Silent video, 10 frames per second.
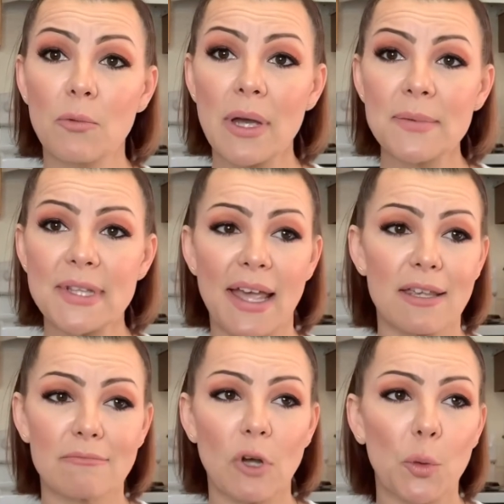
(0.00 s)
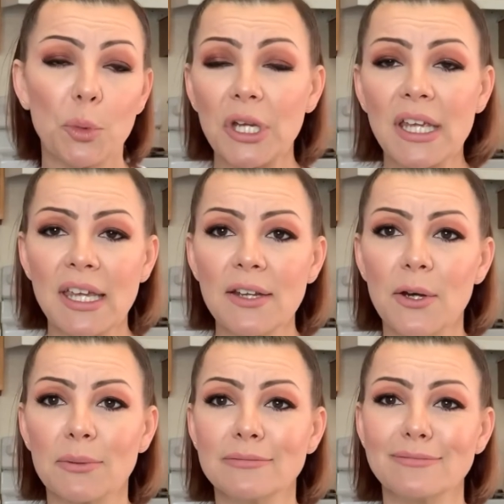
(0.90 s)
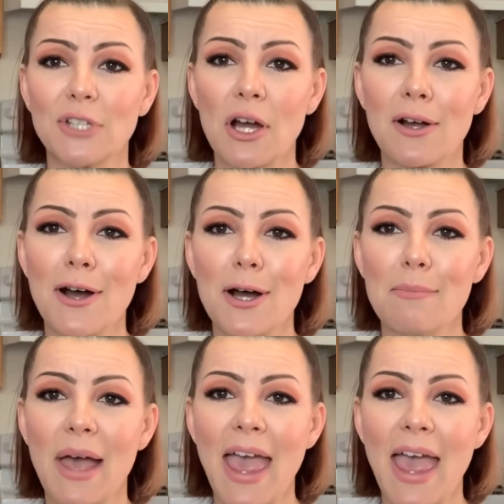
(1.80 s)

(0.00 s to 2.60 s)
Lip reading: website, ooprettyketo.com,